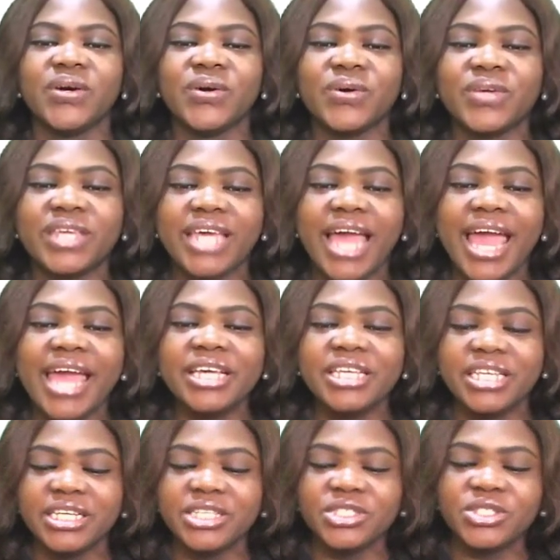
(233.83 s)

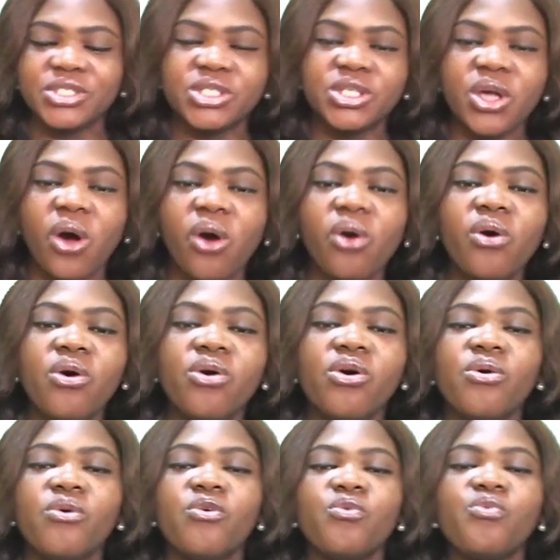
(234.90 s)
Okay, so
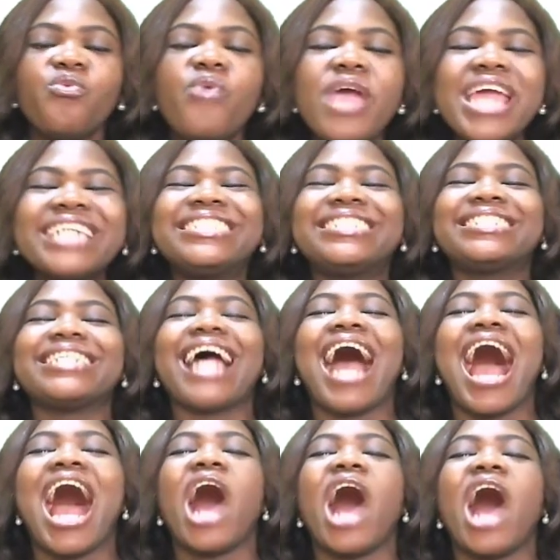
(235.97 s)
weeds
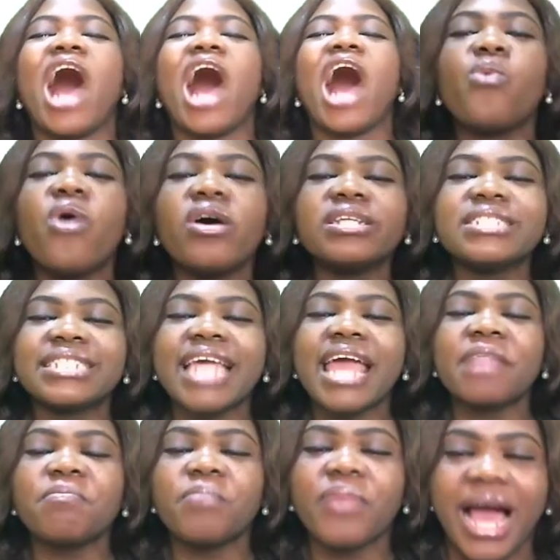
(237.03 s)
are
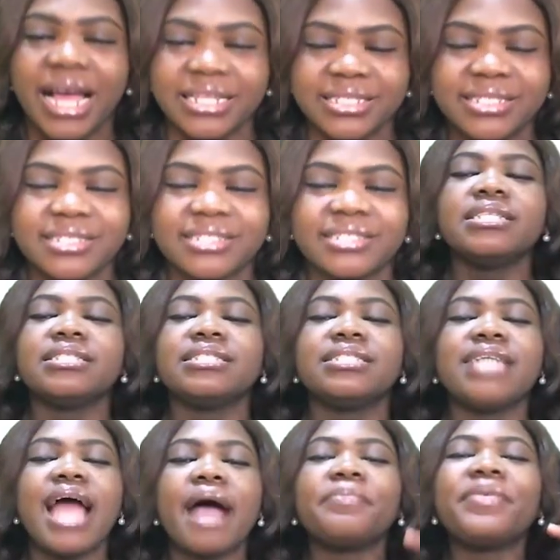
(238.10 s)
unwanted plants.
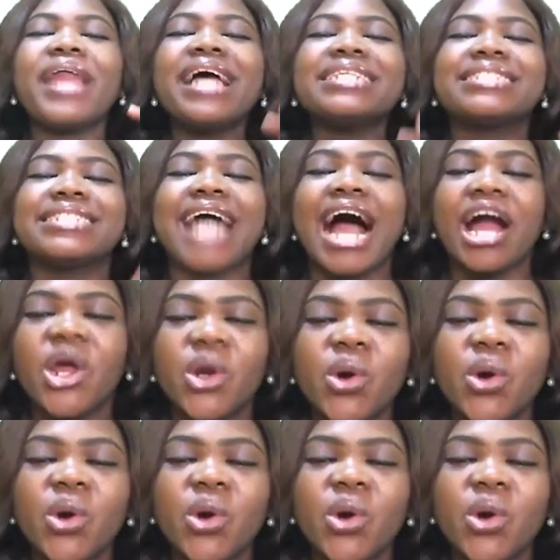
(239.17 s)
They are plants that